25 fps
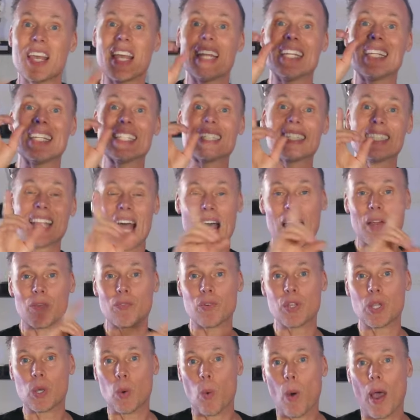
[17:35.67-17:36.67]
and does not
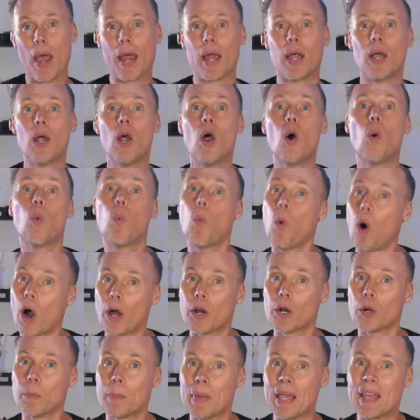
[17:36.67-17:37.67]
require
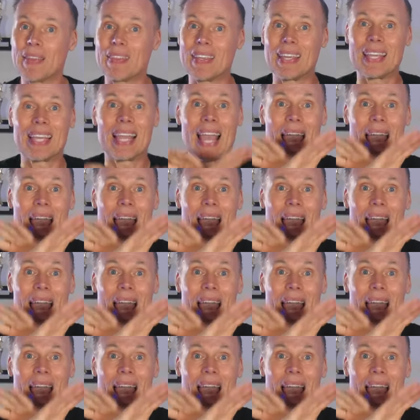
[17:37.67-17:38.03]
water bathing